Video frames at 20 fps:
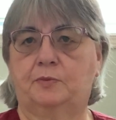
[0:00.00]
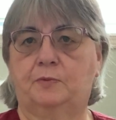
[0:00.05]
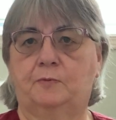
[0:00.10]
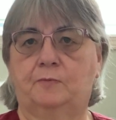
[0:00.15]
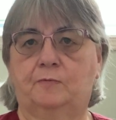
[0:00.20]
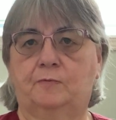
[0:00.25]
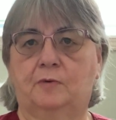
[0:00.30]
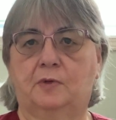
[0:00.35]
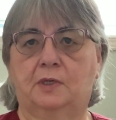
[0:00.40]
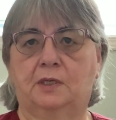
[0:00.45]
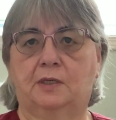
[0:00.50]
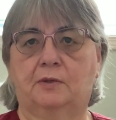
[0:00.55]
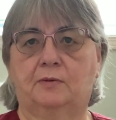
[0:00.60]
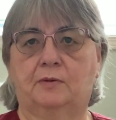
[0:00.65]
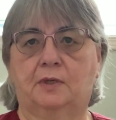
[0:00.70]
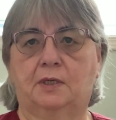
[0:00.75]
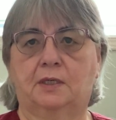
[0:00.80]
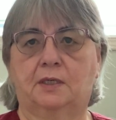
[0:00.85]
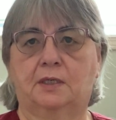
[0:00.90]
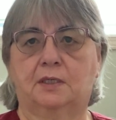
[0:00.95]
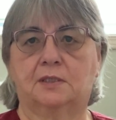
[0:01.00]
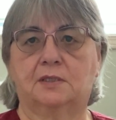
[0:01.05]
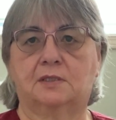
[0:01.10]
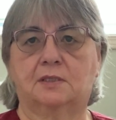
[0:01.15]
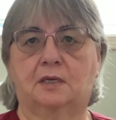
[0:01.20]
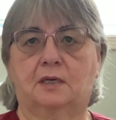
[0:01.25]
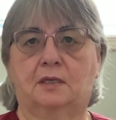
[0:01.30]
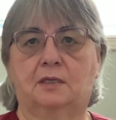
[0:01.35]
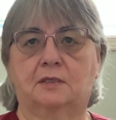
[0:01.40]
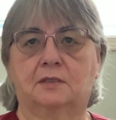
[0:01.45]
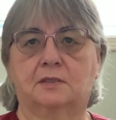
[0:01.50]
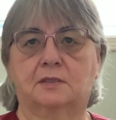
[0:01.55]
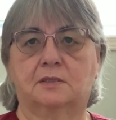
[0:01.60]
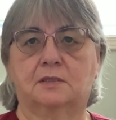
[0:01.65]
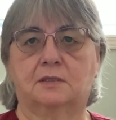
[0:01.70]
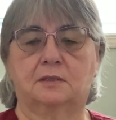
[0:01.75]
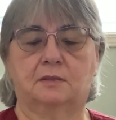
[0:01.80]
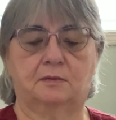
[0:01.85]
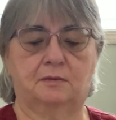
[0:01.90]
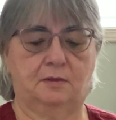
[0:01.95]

really nice colors.